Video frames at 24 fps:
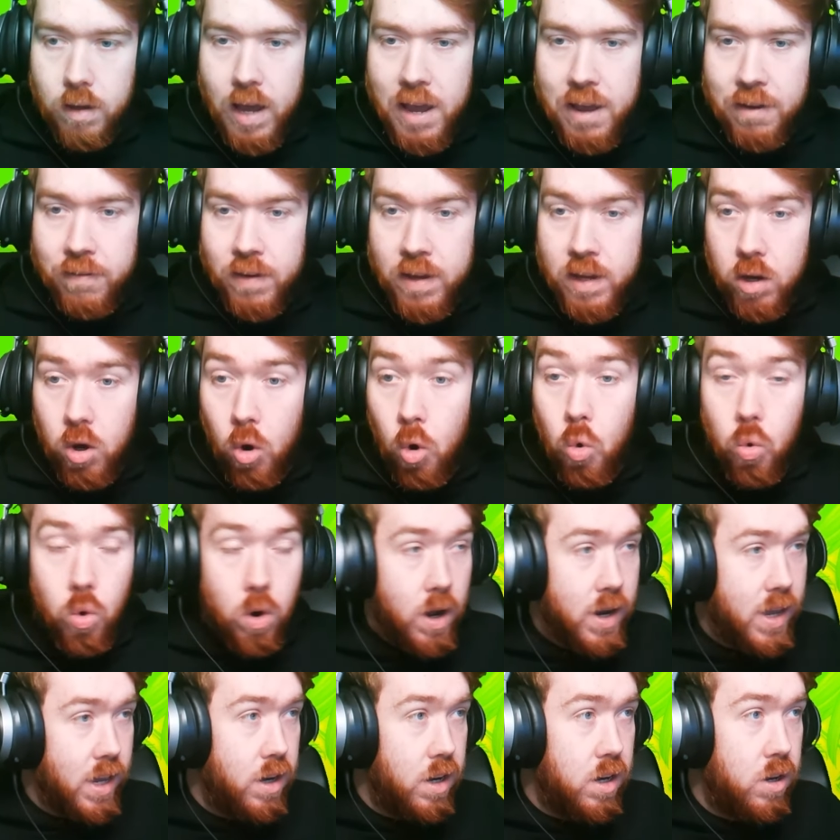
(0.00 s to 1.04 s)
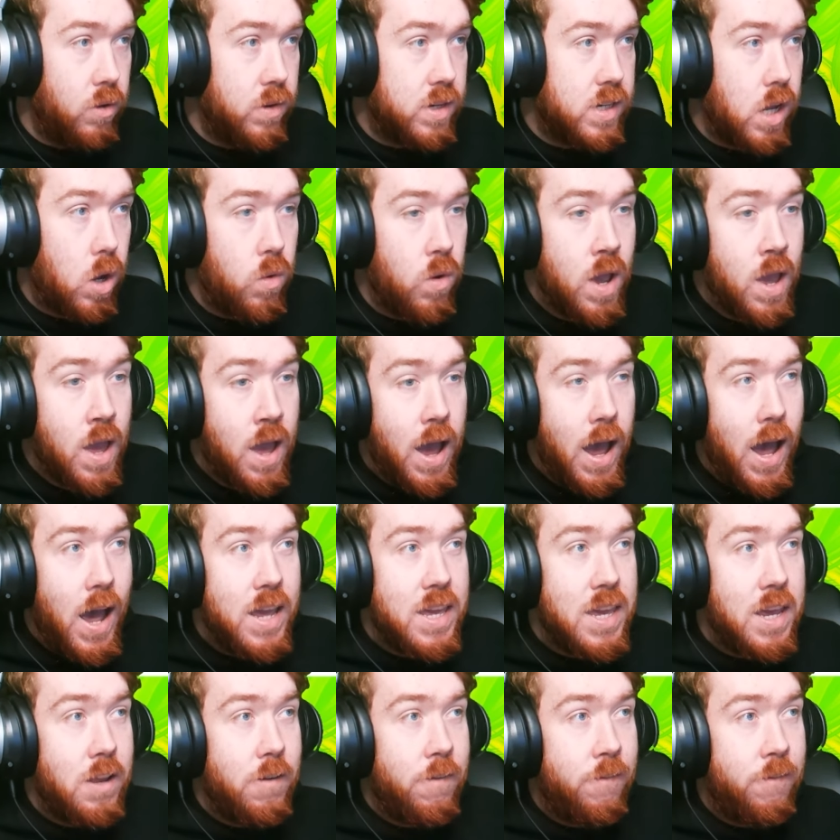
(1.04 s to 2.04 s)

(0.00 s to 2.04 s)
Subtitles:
I think. Oh, okay, they do. So, yeah,